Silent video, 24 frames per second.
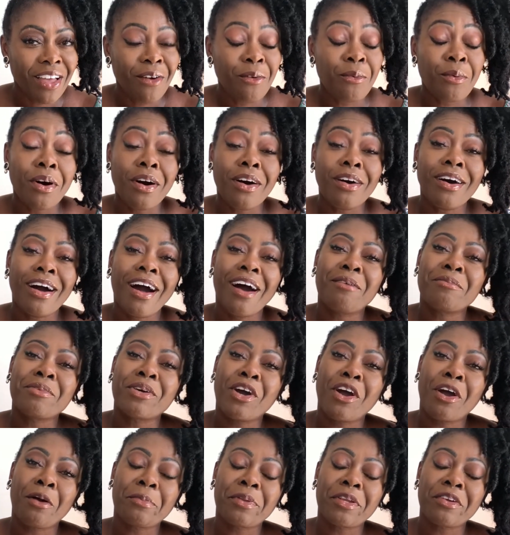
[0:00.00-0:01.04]
Well, I'm
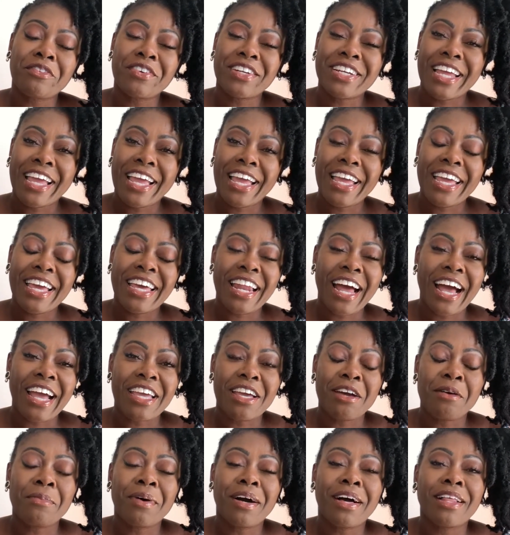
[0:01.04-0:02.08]
Carmilla Rena, and I
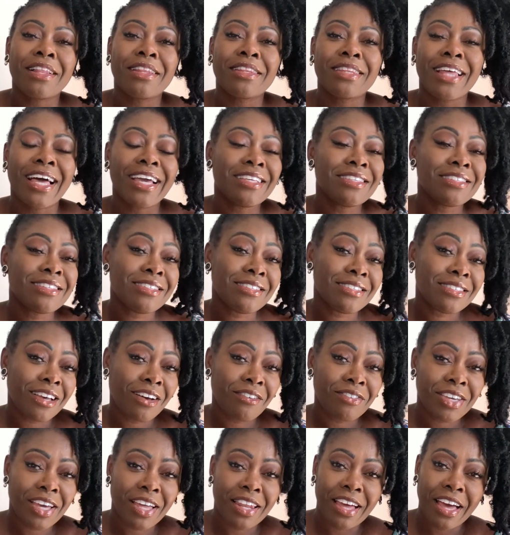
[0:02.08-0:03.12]
am a licensed
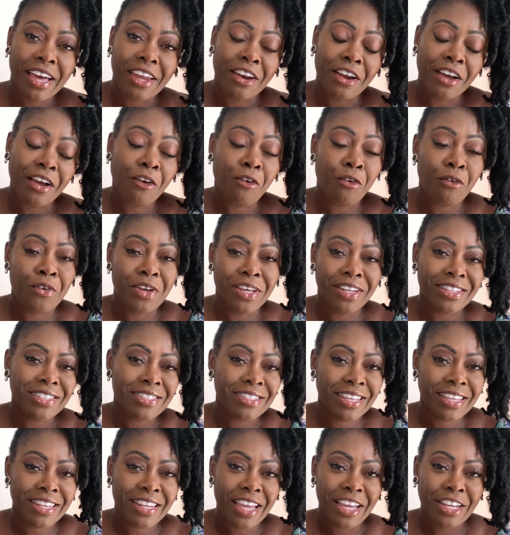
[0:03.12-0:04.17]
South Carolina real
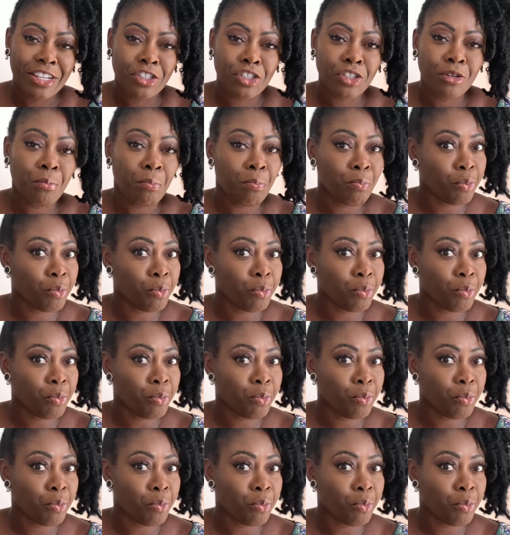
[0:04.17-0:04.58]
estate agent,